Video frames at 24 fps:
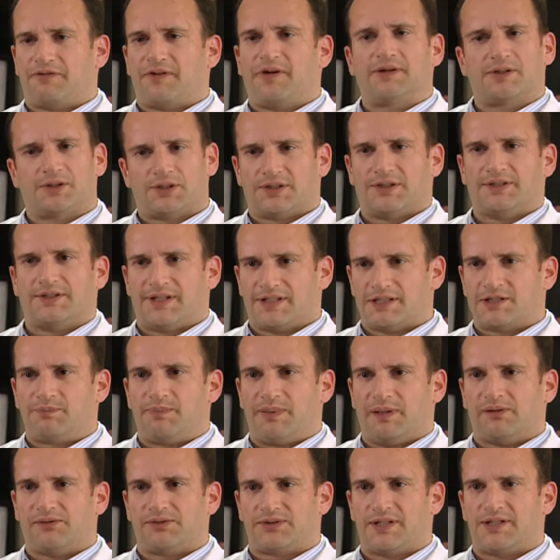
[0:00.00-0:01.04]
function that's
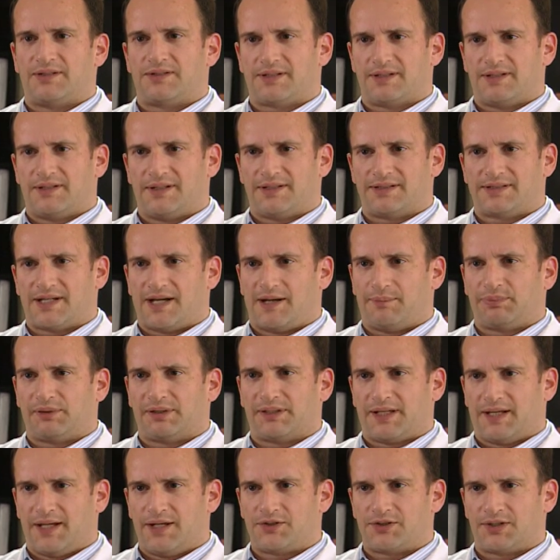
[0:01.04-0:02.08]
built into this
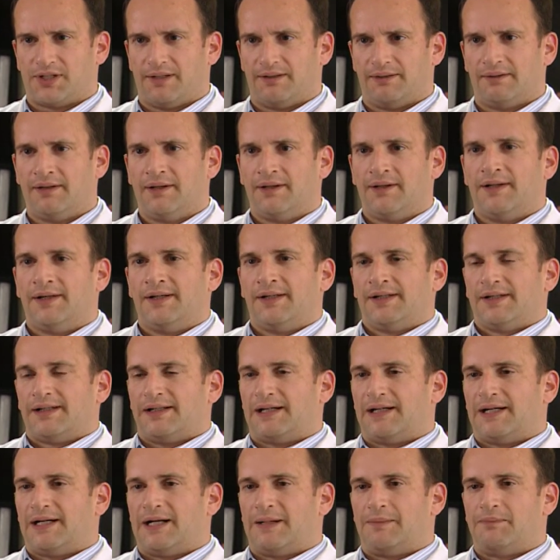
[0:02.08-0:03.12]
application
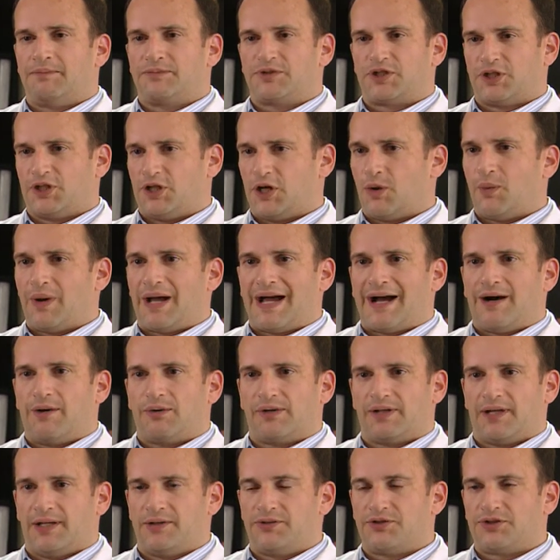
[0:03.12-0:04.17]
to go
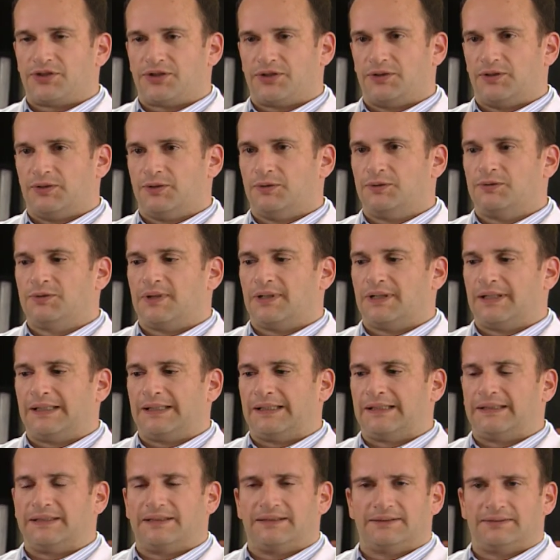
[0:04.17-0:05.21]
out into
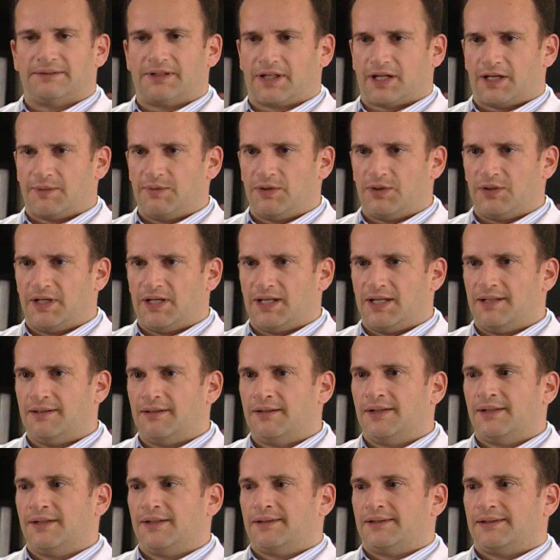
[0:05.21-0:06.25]
the community
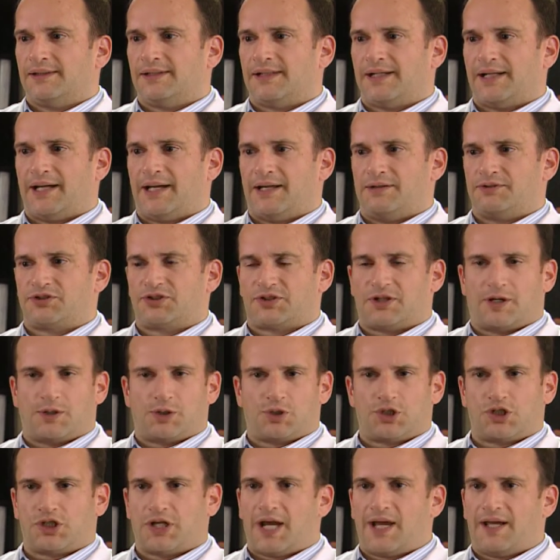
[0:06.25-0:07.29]
and start
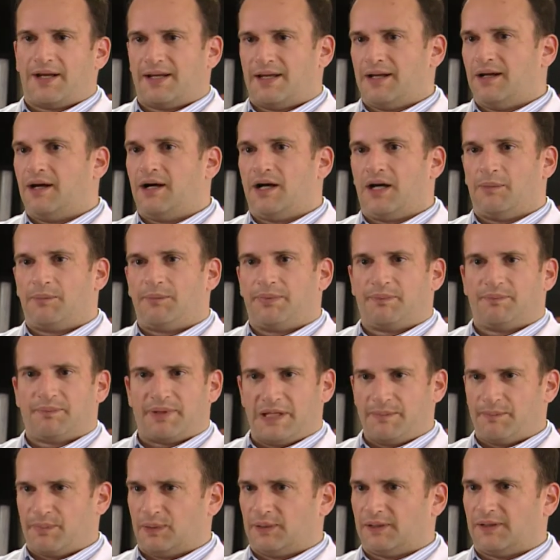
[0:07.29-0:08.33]
chatting up
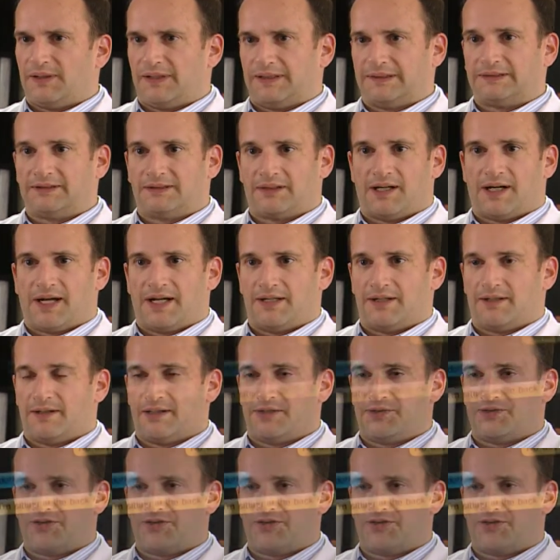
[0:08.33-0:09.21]
people on Grindr and